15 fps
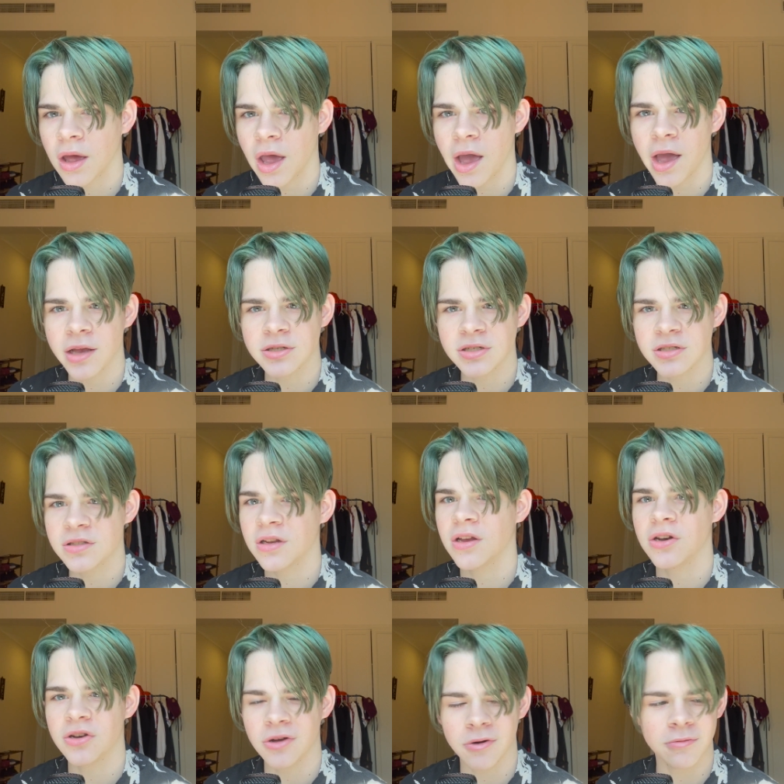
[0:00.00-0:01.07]
I just
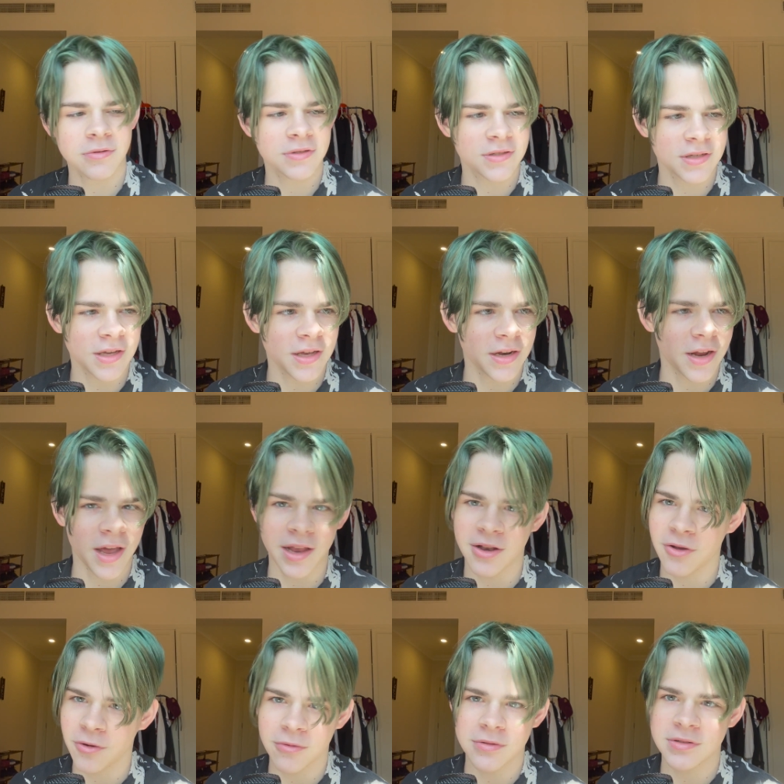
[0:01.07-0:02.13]
don't see it. I
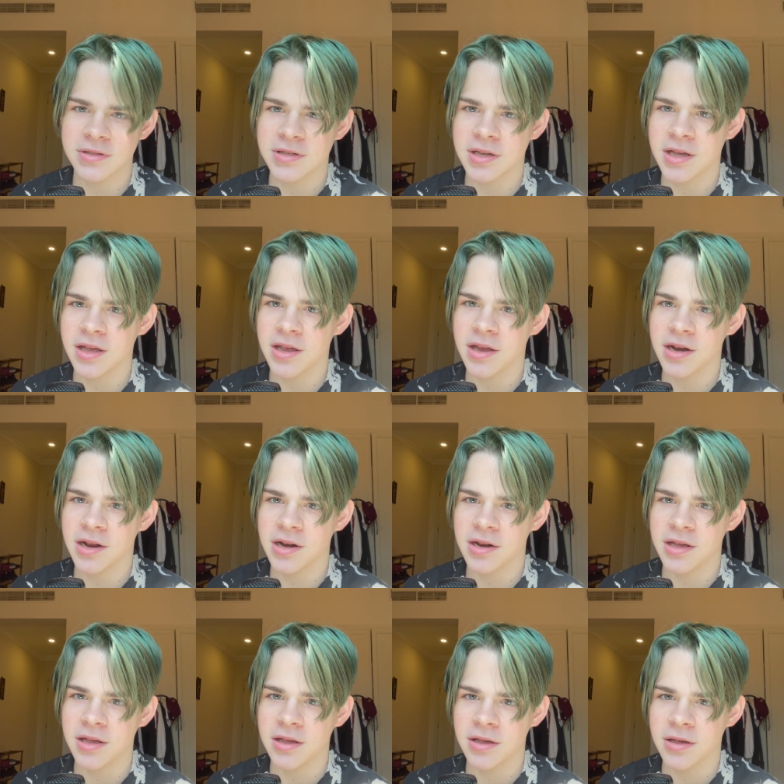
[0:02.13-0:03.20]
don't see it in
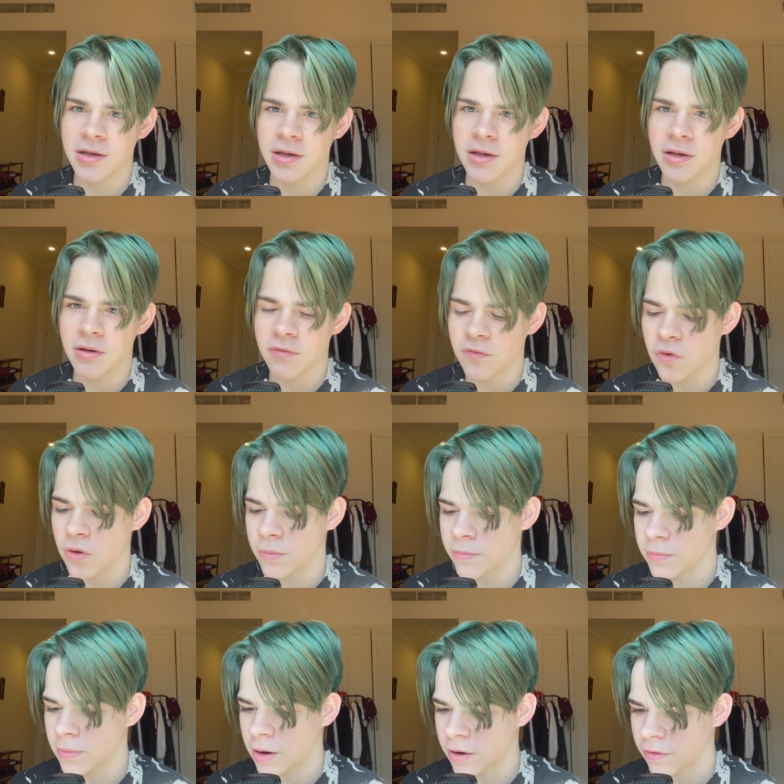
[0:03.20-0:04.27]
any
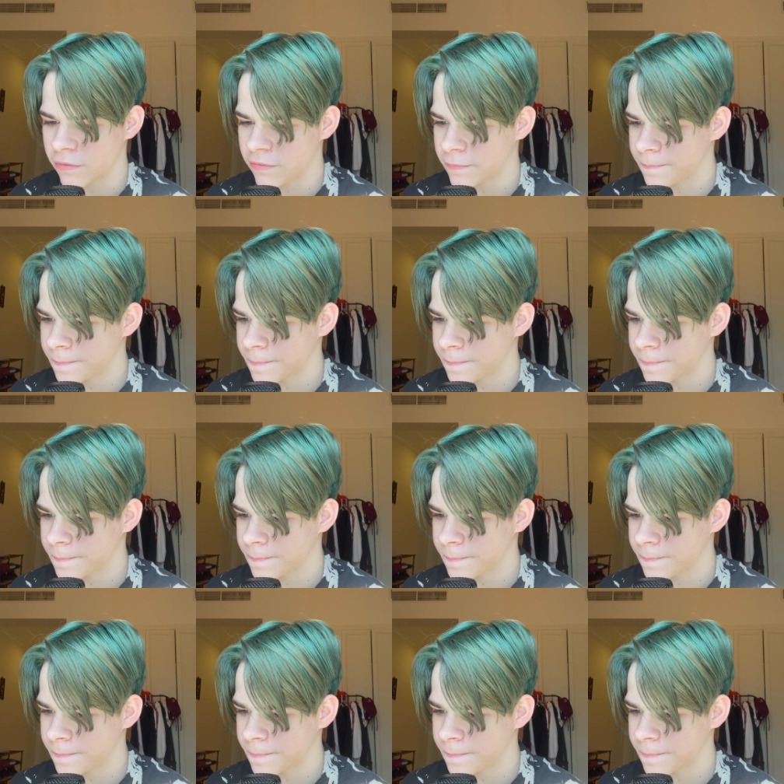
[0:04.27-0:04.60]
form of